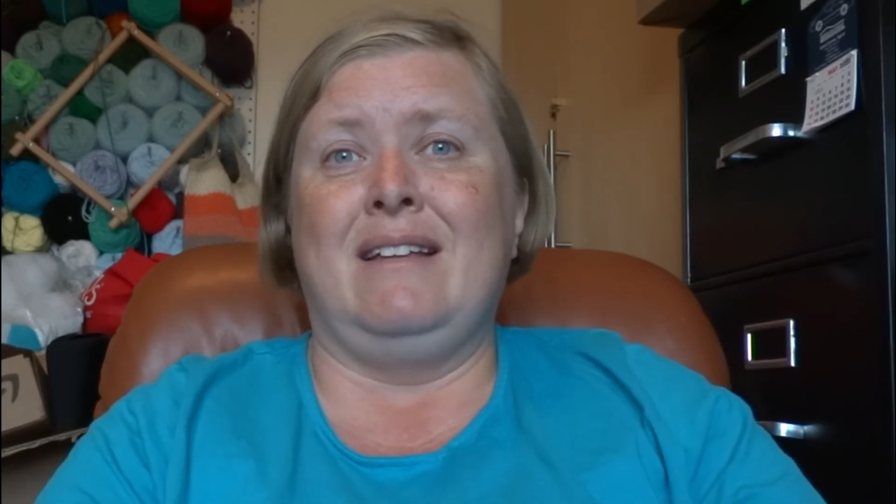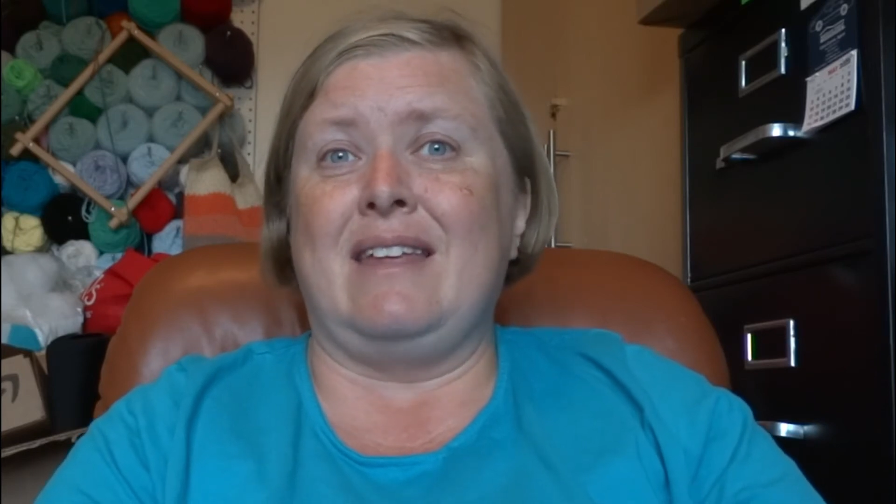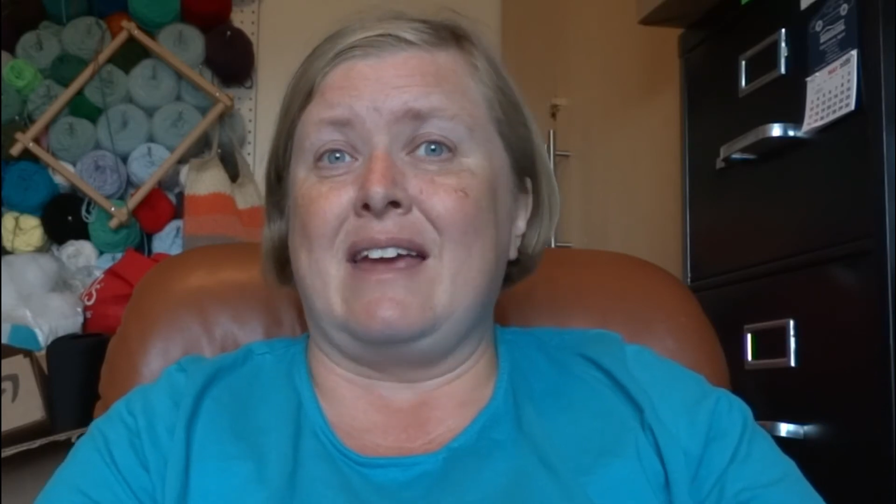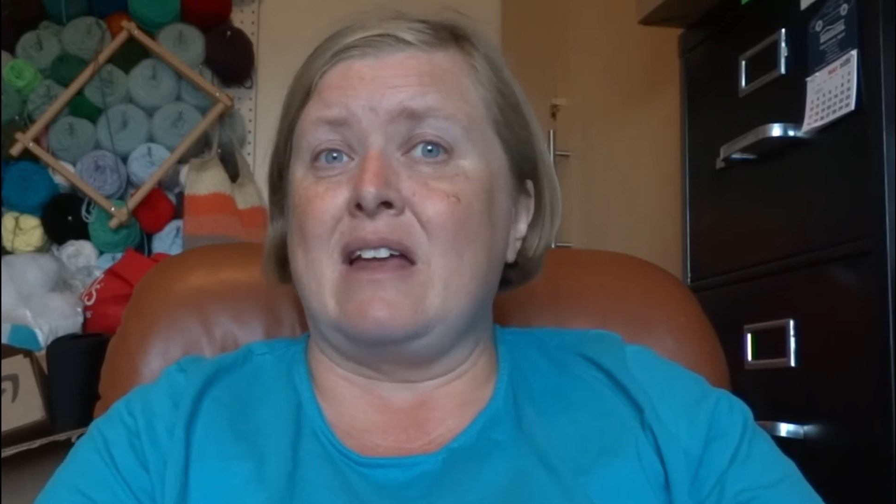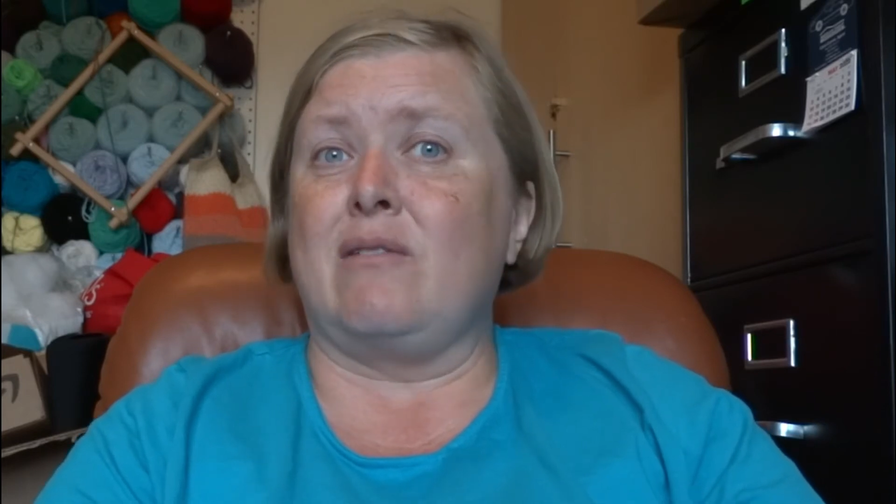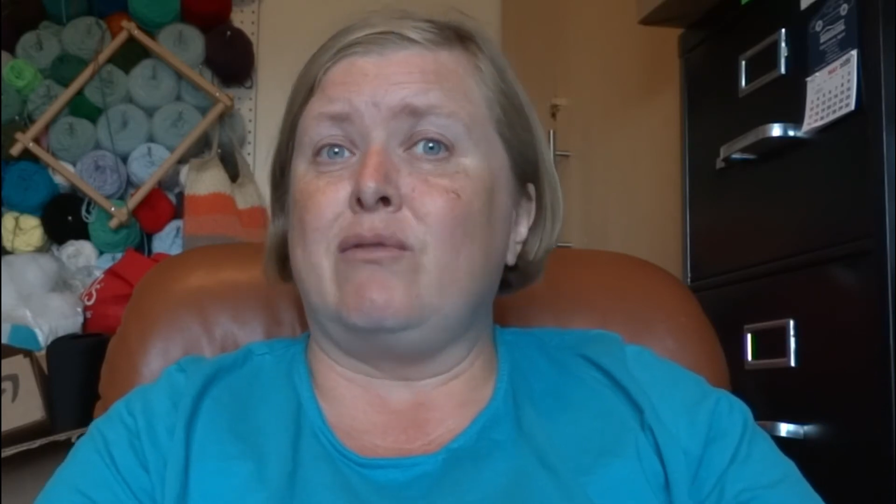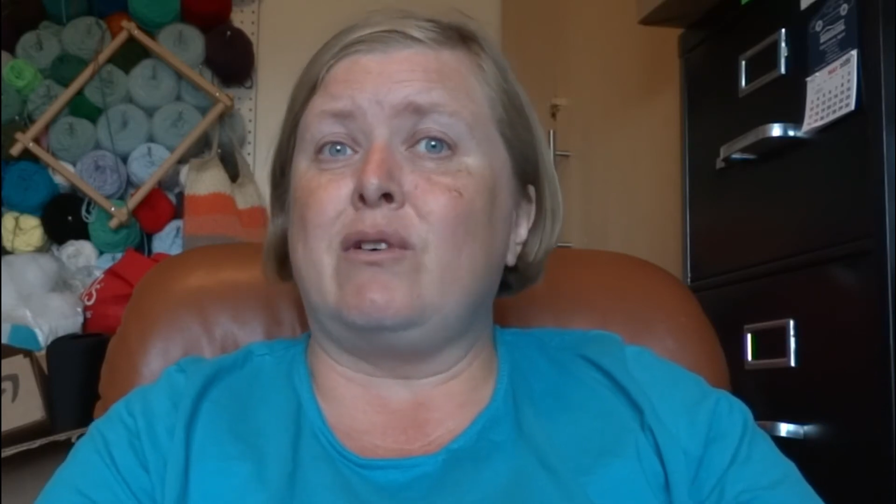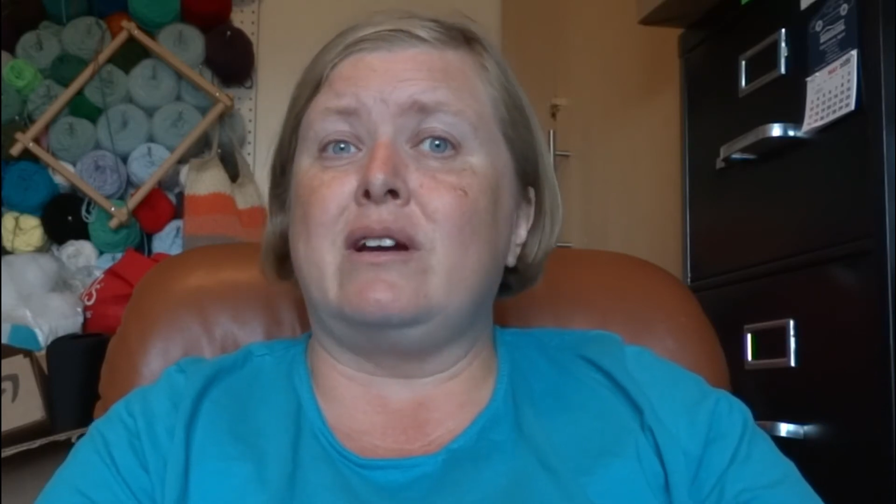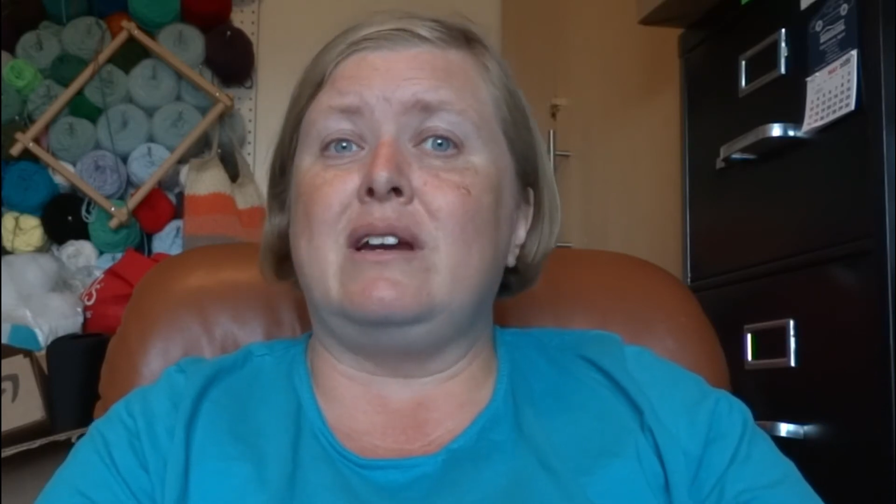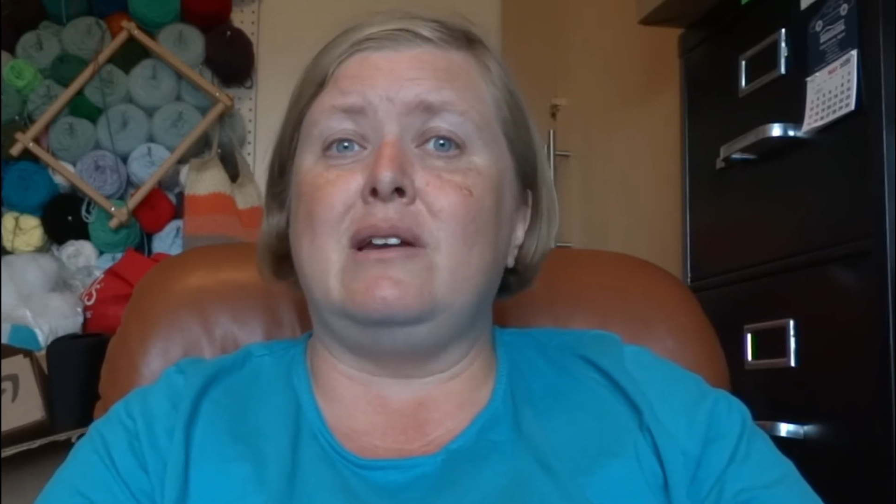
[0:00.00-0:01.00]
they can't
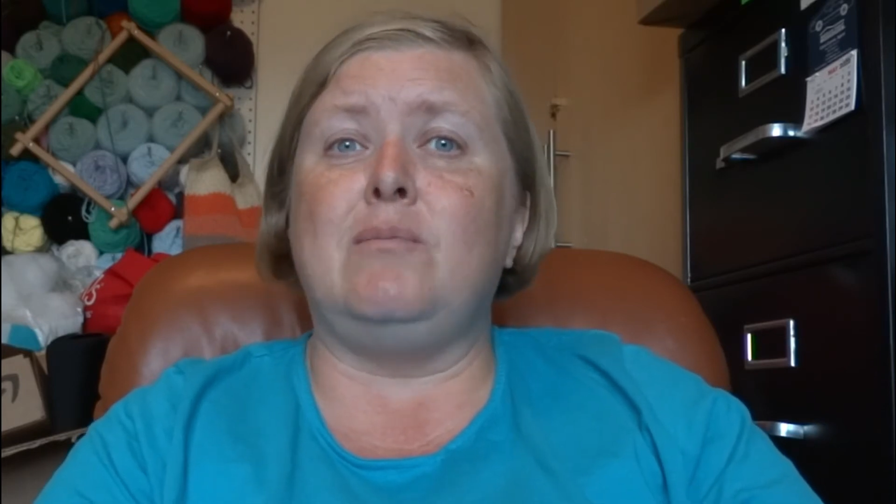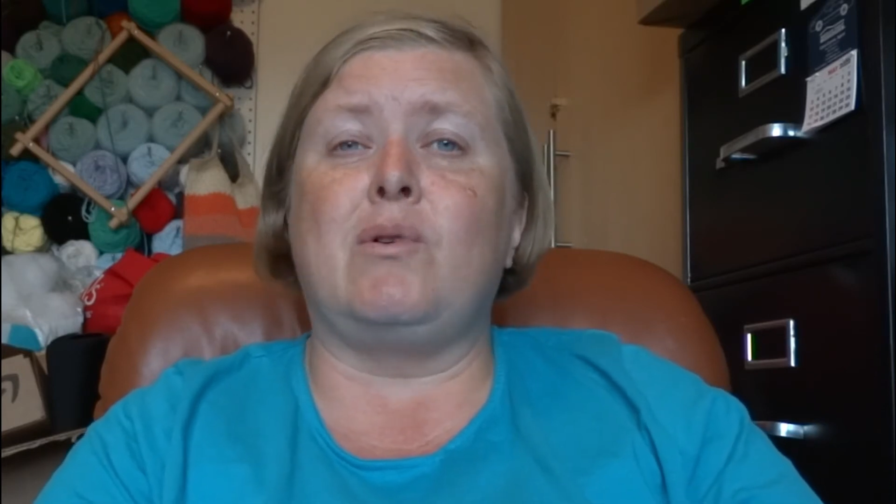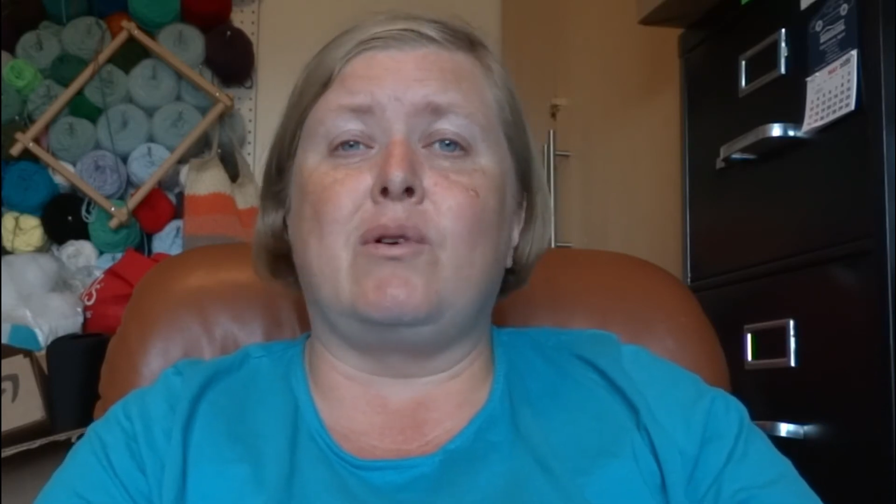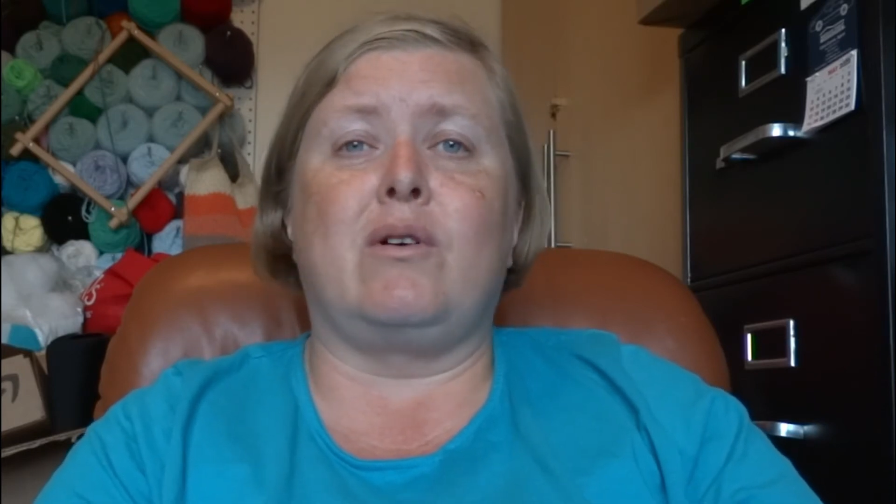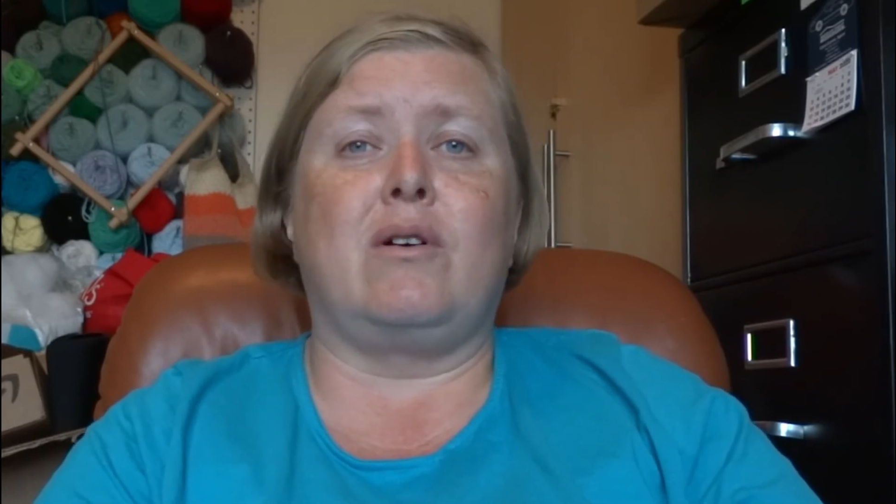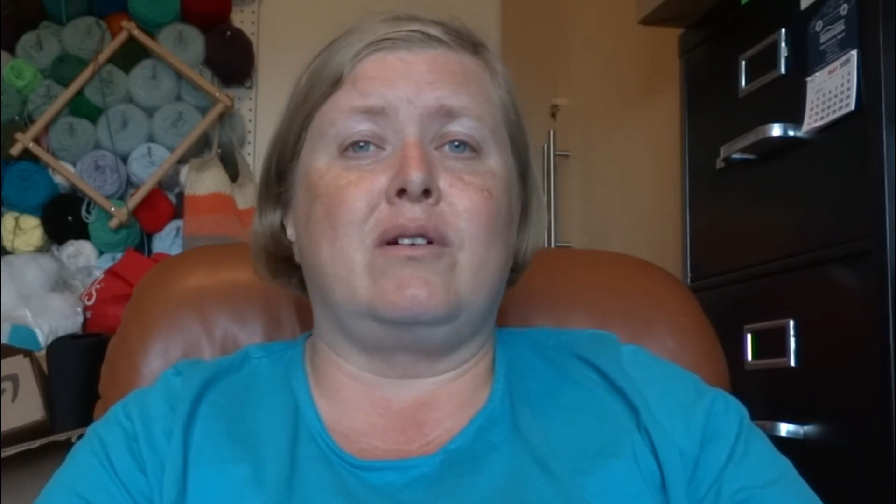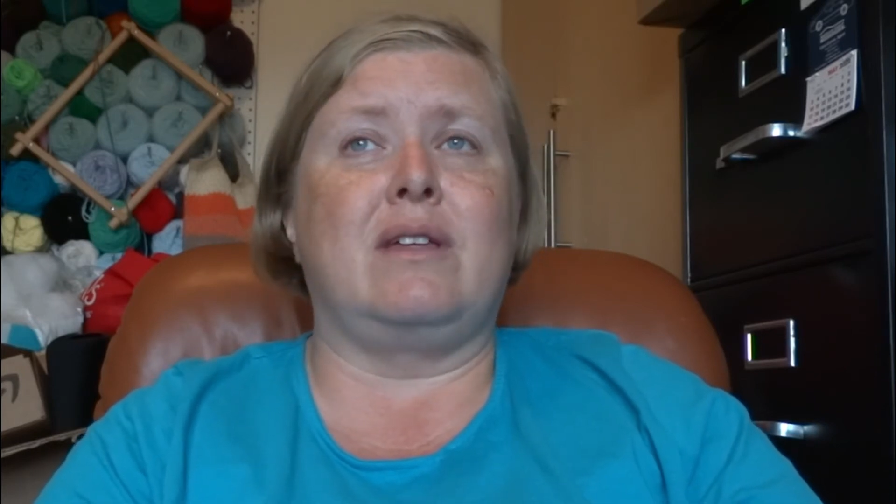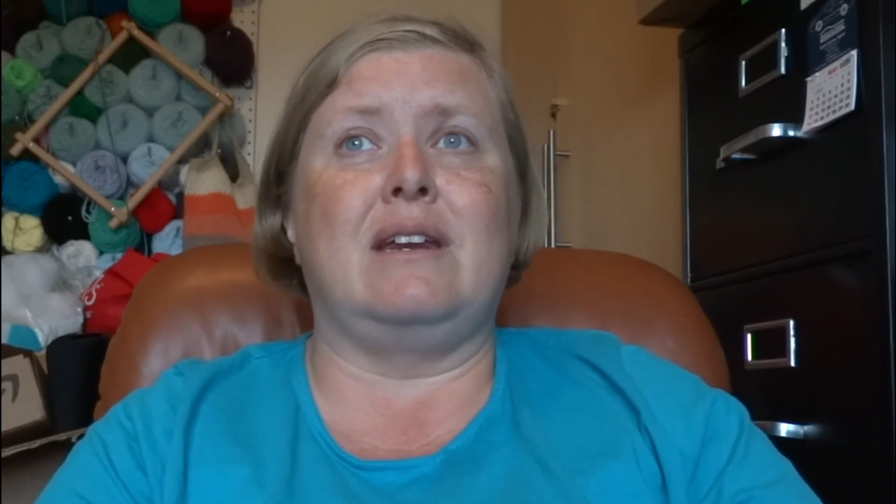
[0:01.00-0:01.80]
afford it anymore, they